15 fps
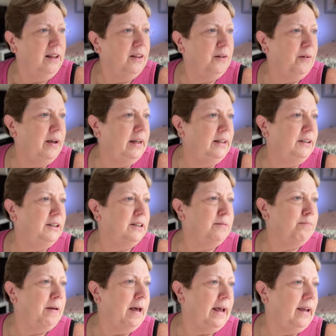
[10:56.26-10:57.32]
the way he's
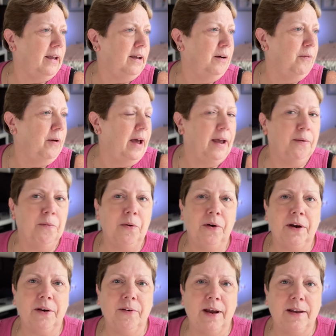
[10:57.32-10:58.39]
just pecking away and
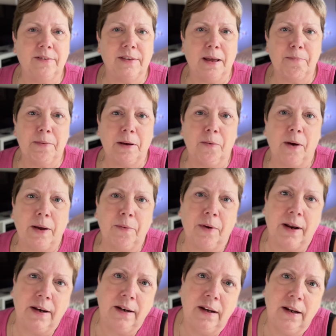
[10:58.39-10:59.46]
walking around. It's that big white one.